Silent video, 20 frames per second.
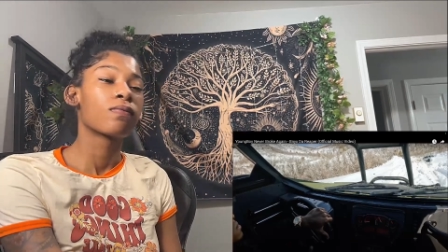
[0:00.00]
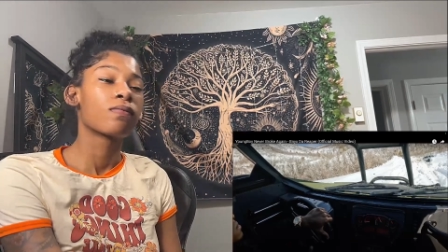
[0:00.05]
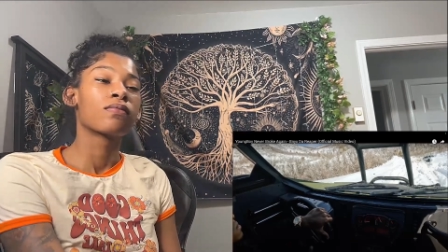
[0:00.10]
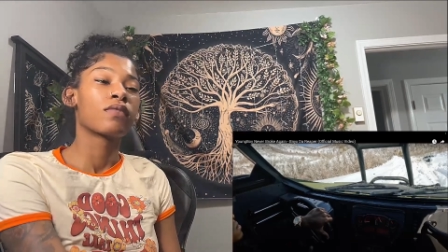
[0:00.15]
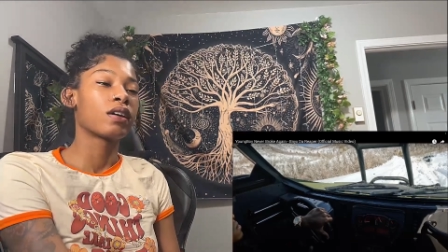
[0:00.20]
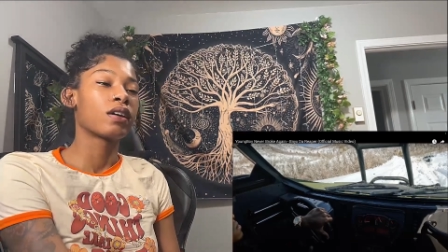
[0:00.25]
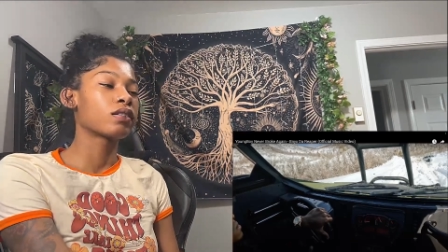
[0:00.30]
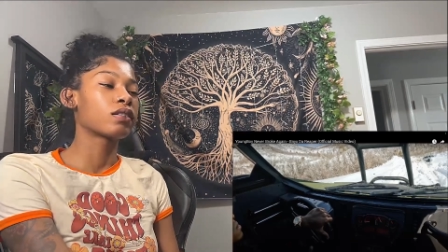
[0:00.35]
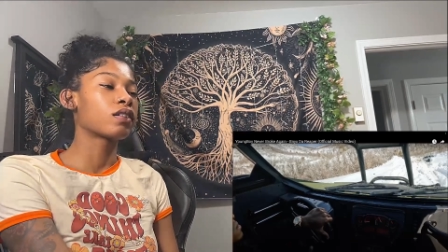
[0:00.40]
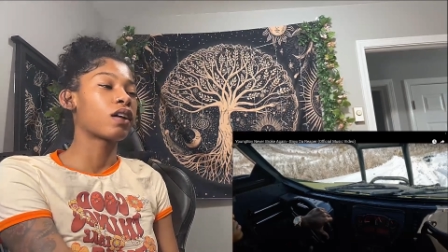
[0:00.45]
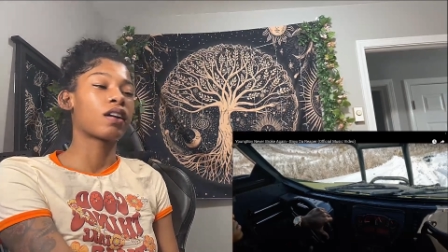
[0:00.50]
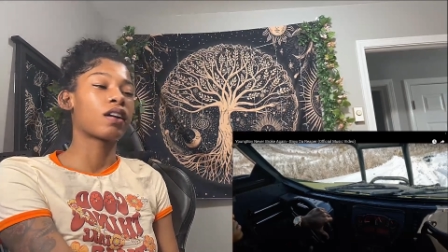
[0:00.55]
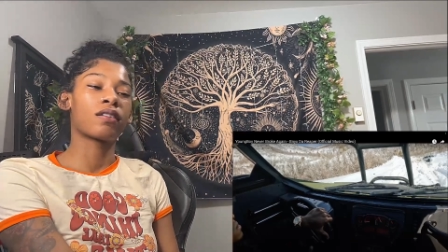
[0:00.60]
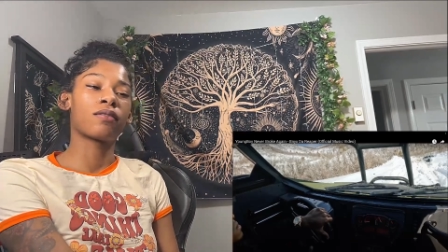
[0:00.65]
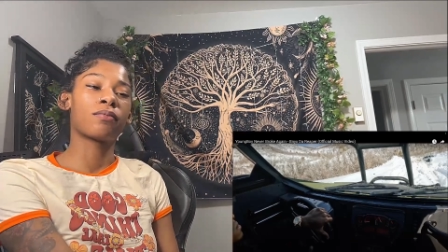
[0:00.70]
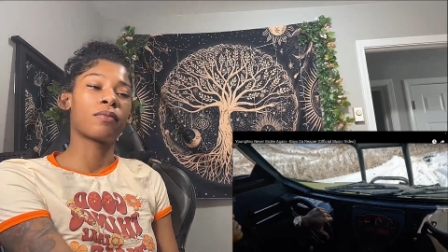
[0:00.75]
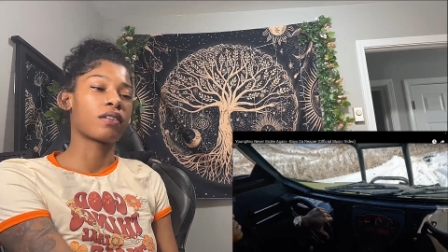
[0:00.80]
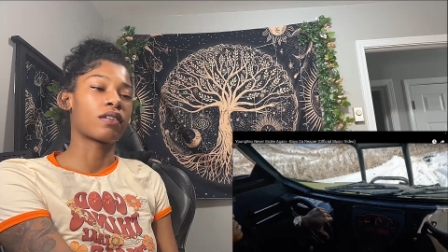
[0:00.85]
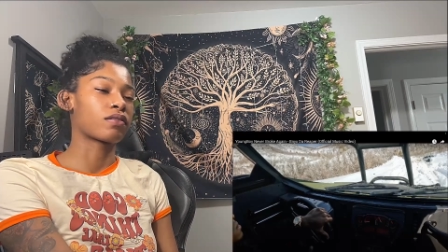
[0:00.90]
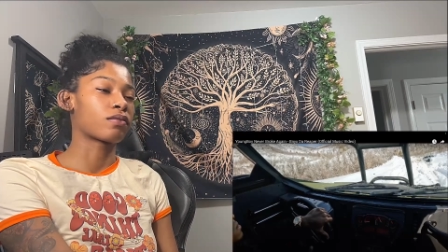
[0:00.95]
He thinking
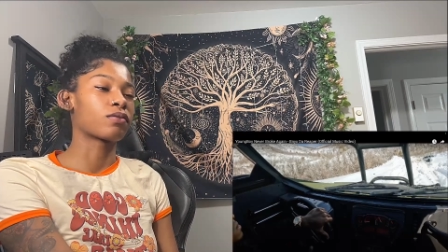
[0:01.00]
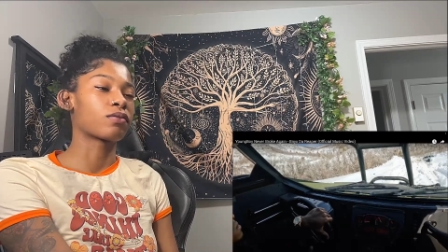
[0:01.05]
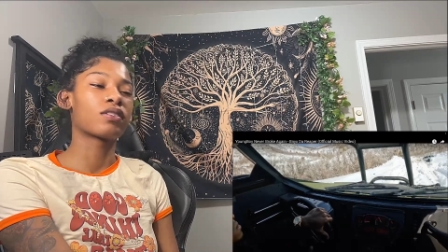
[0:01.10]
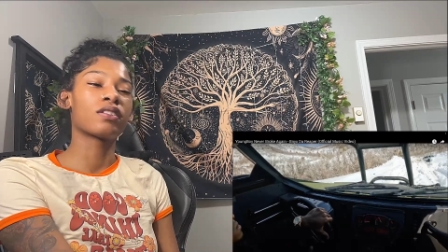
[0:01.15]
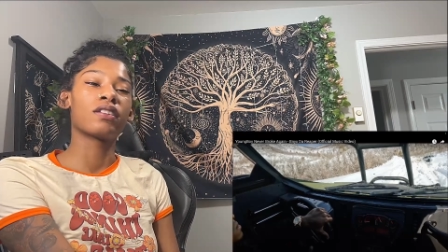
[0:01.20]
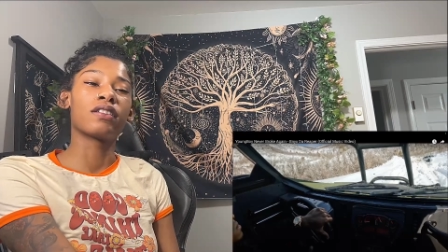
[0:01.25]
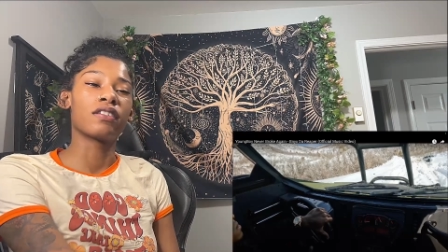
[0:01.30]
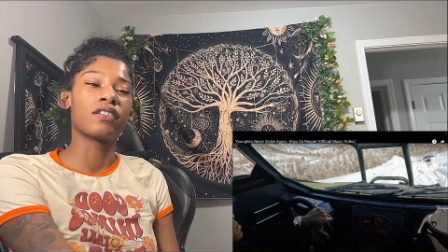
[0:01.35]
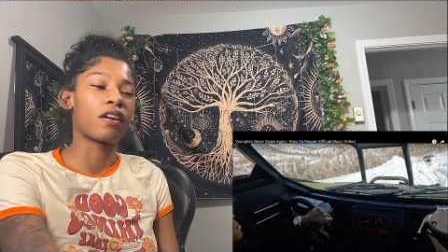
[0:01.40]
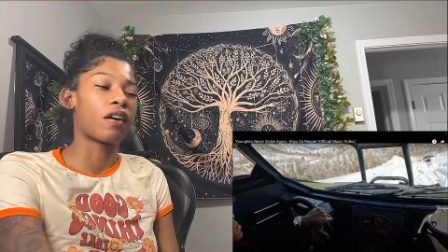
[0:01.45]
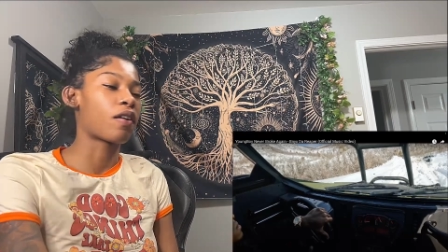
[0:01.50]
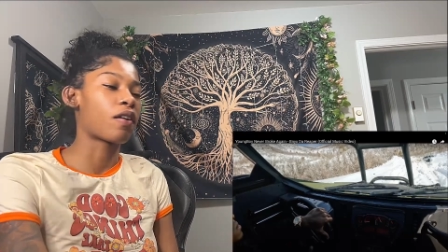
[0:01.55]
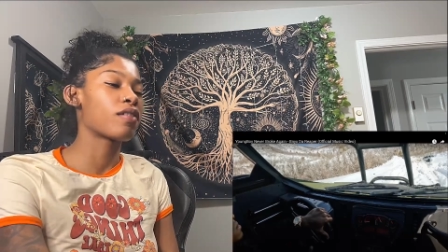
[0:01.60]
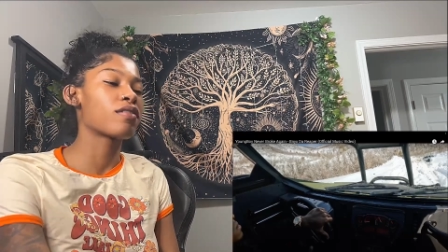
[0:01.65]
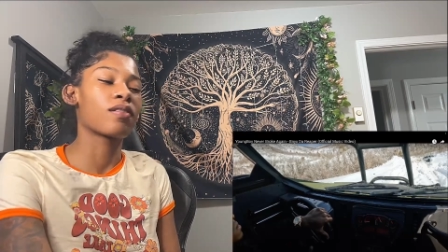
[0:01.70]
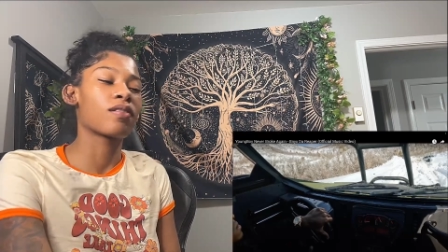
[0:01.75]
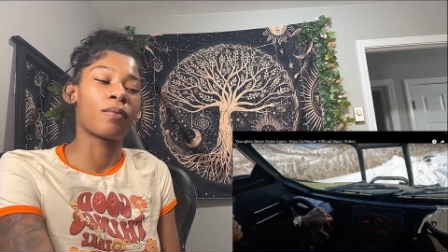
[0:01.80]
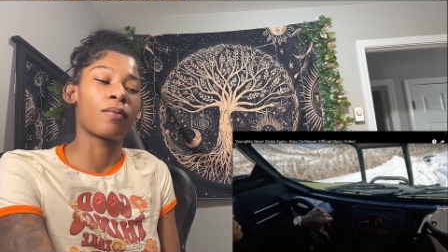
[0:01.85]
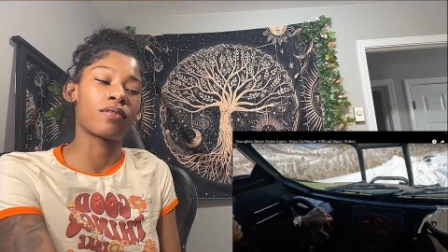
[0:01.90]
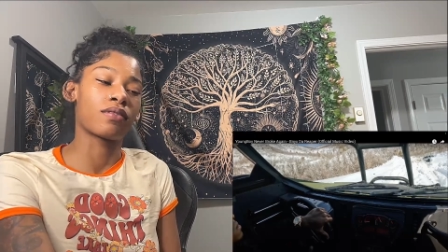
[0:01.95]
about some shit, y'all. He
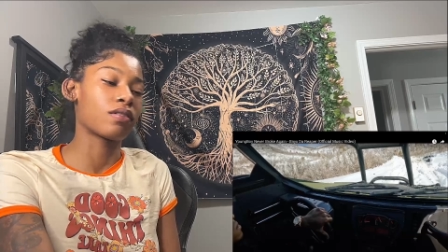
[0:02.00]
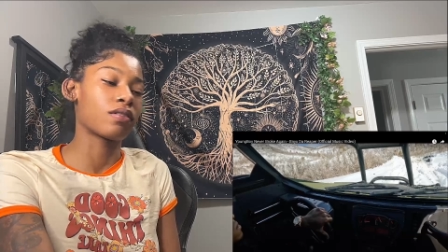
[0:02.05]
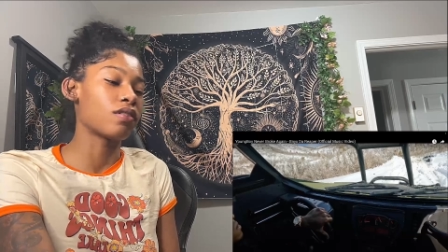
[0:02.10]
talking about he